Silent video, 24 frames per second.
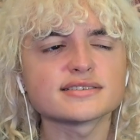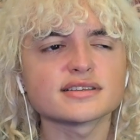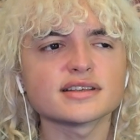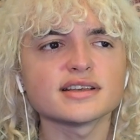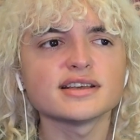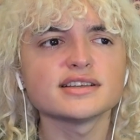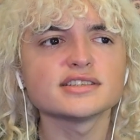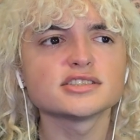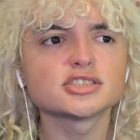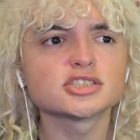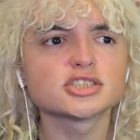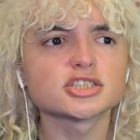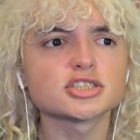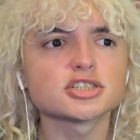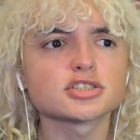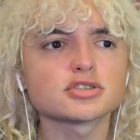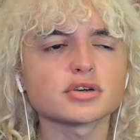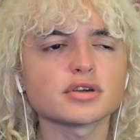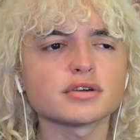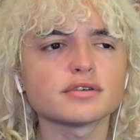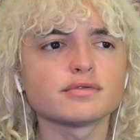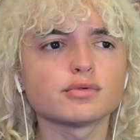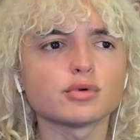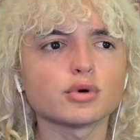He's just
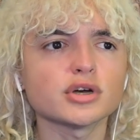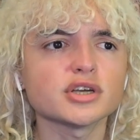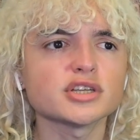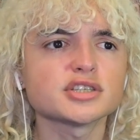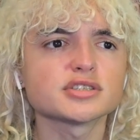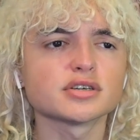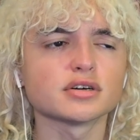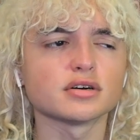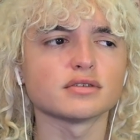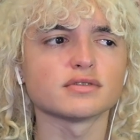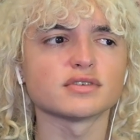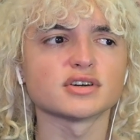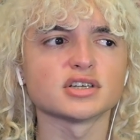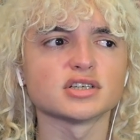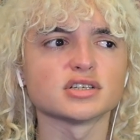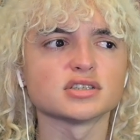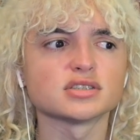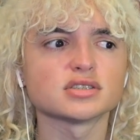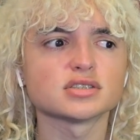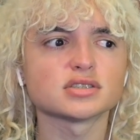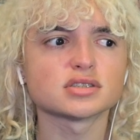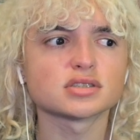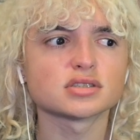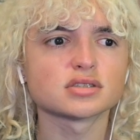doing
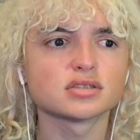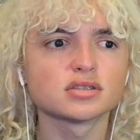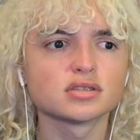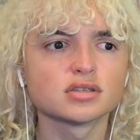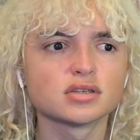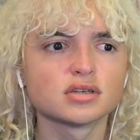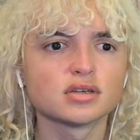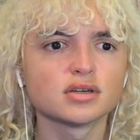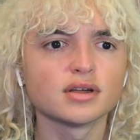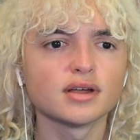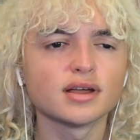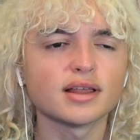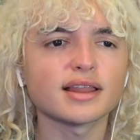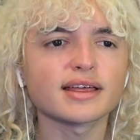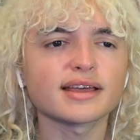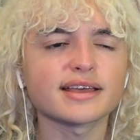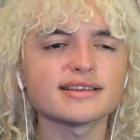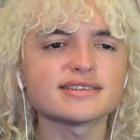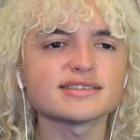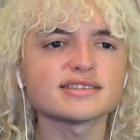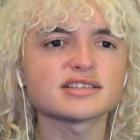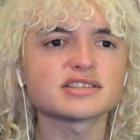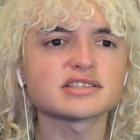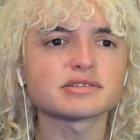voiceovers. Like,
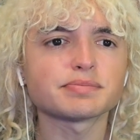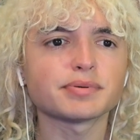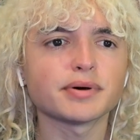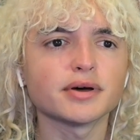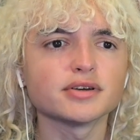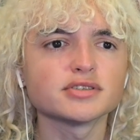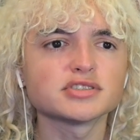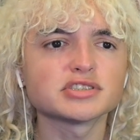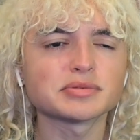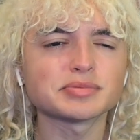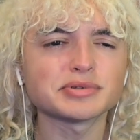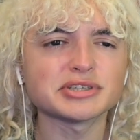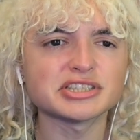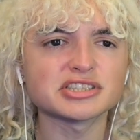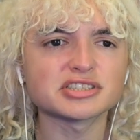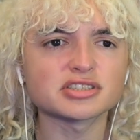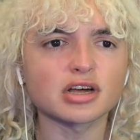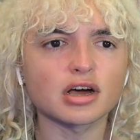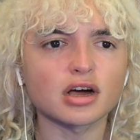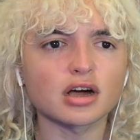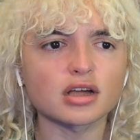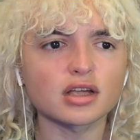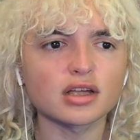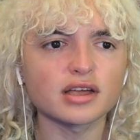is it supposed to be he's
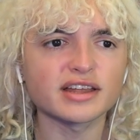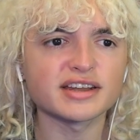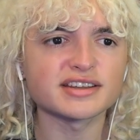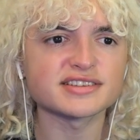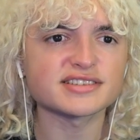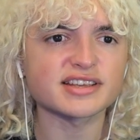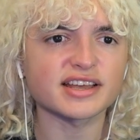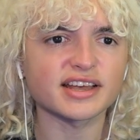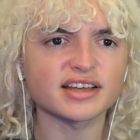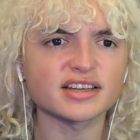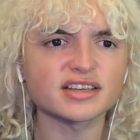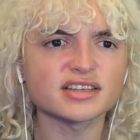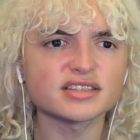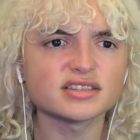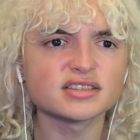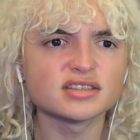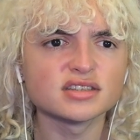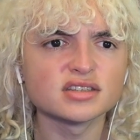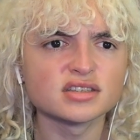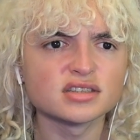talking in his head?